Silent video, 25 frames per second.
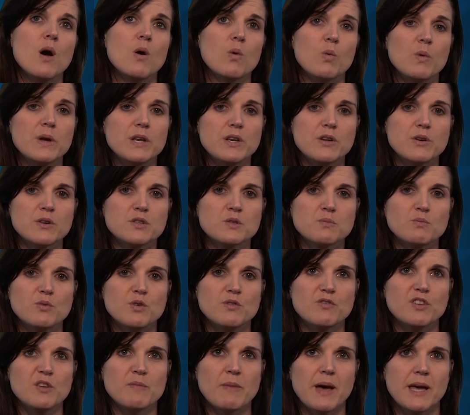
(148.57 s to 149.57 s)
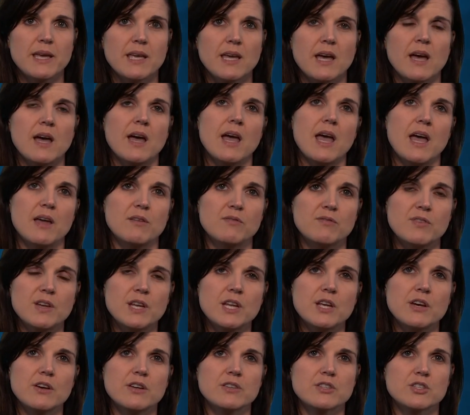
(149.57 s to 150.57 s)
Windows Movie Maker and
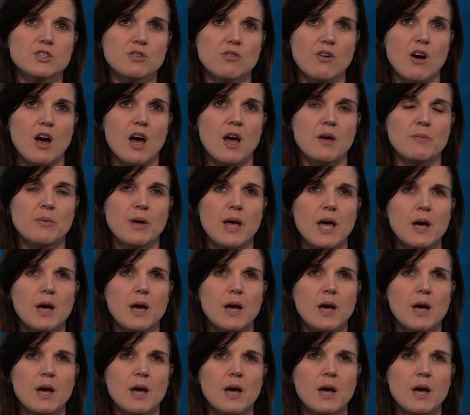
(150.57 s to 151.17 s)
VideoScribe,